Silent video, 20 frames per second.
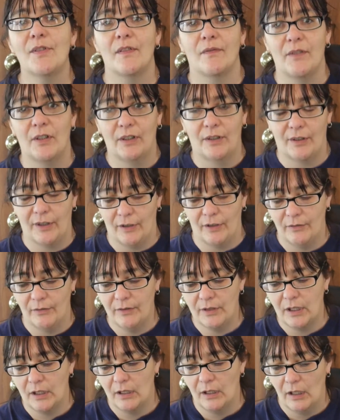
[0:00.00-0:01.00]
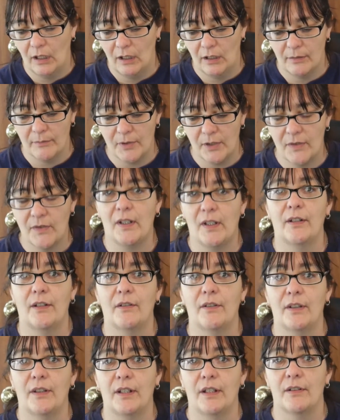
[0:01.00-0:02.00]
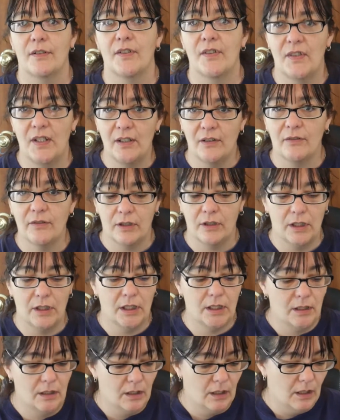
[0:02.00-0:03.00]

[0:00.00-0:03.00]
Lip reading: of clear coat, just so I know that they're sealed good.